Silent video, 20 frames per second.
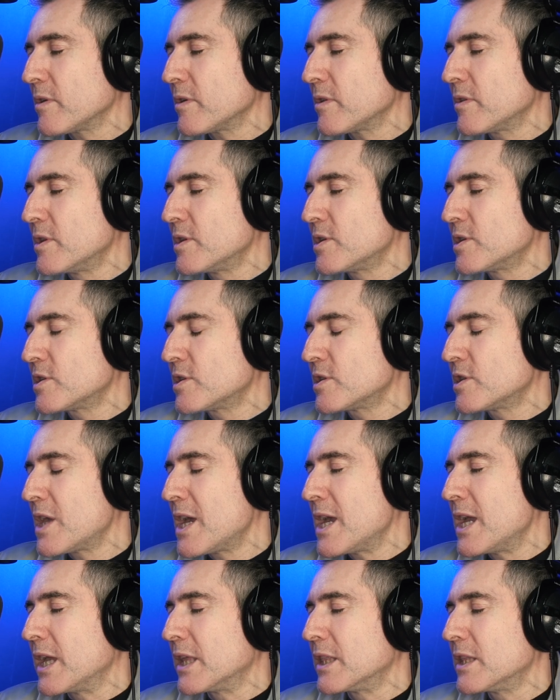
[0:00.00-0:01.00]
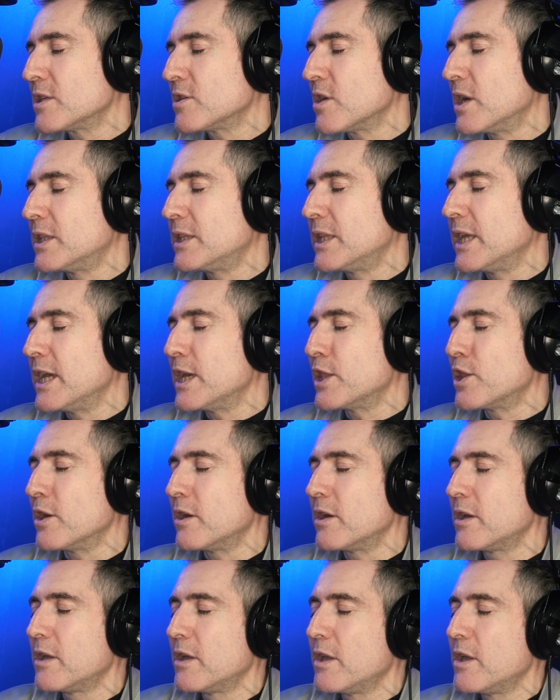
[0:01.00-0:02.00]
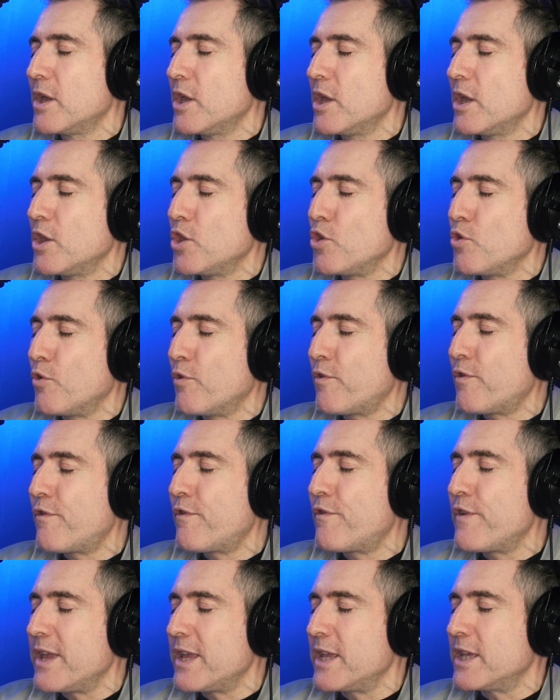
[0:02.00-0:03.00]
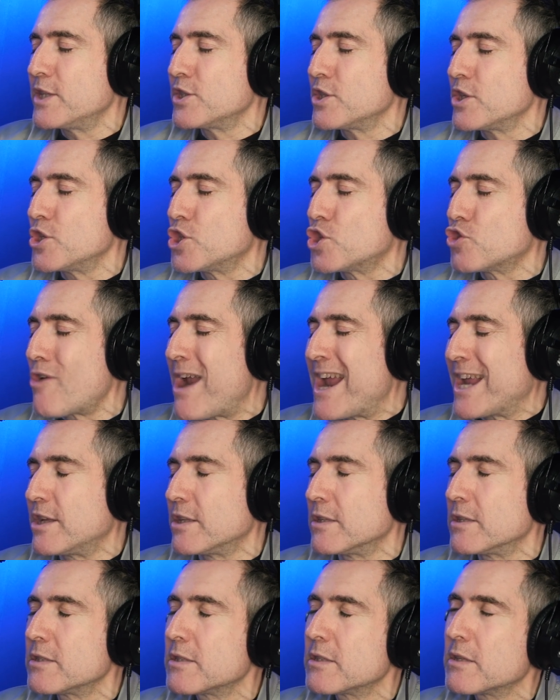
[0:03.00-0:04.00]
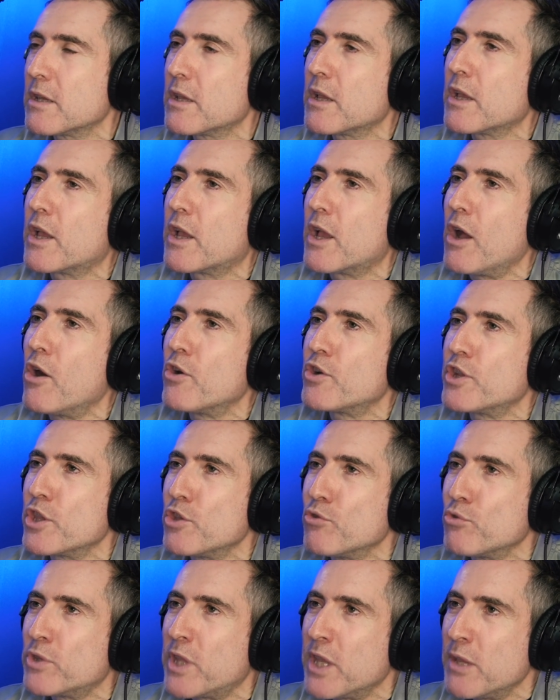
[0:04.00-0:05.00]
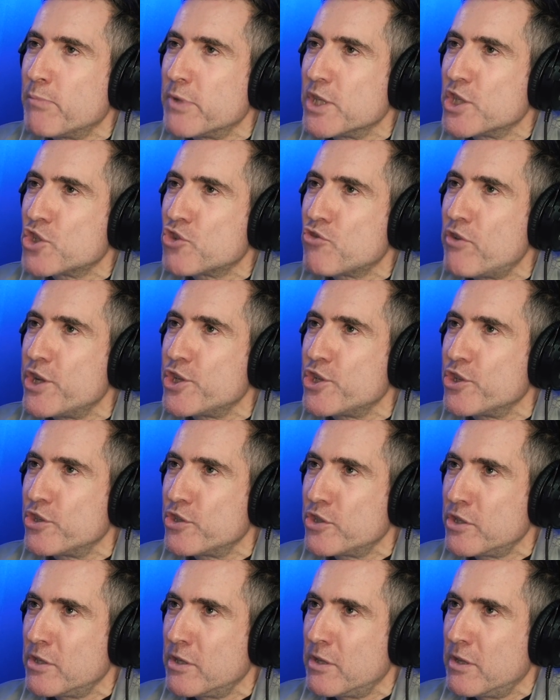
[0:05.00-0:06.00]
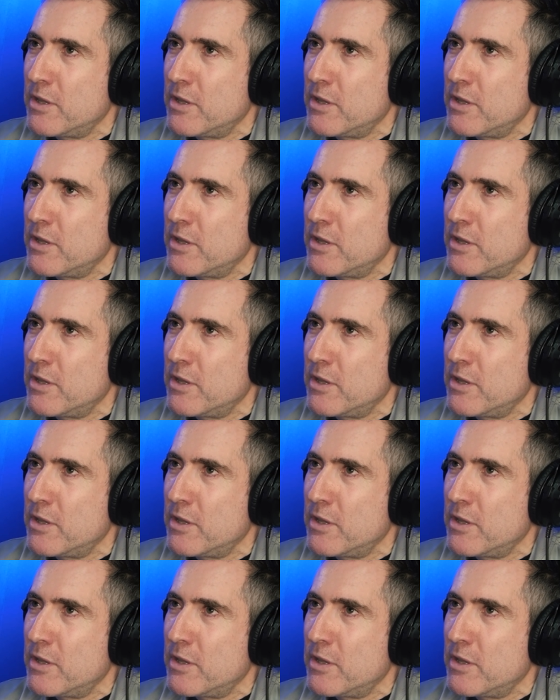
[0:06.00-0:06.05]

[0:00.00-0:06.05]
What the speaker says: this idea that your fears are dragons guarding your deepest treasures.